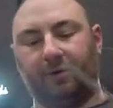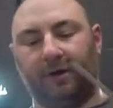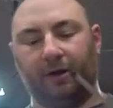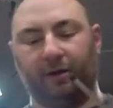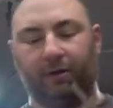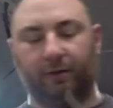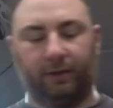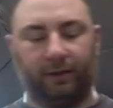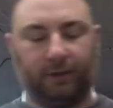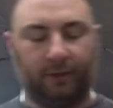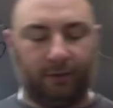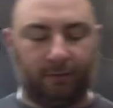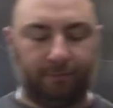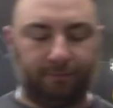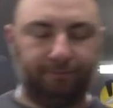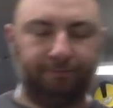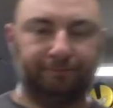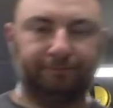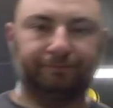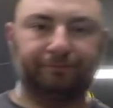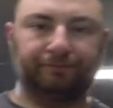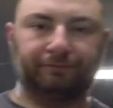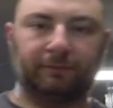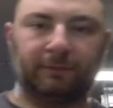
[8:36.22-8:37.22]
parallel.
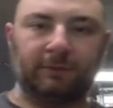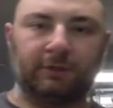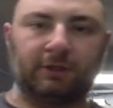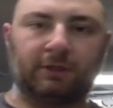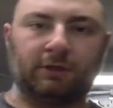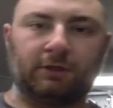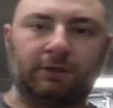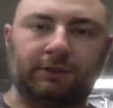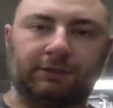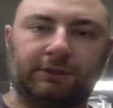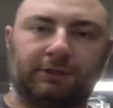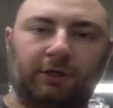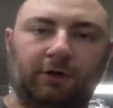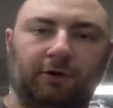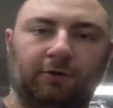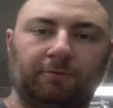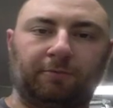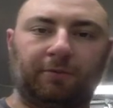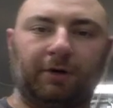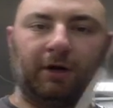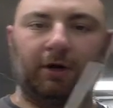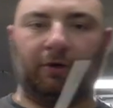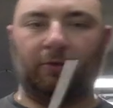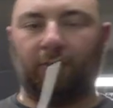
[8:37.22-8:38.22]
So
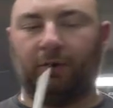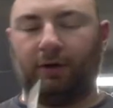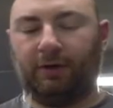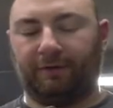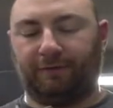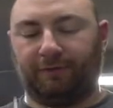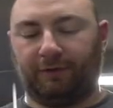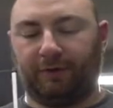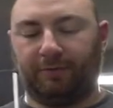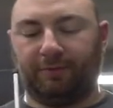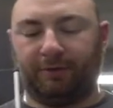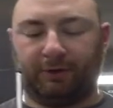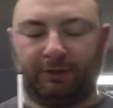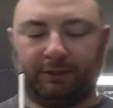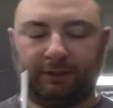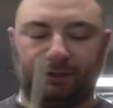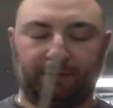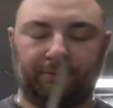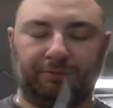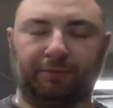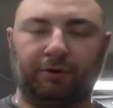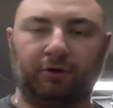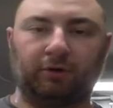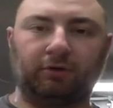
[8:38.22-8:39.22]
part one of rebuilding
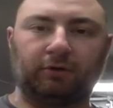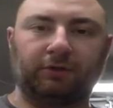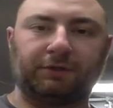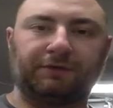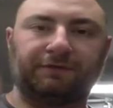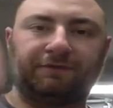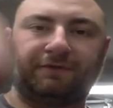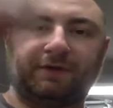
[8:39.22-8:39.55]
the bowl is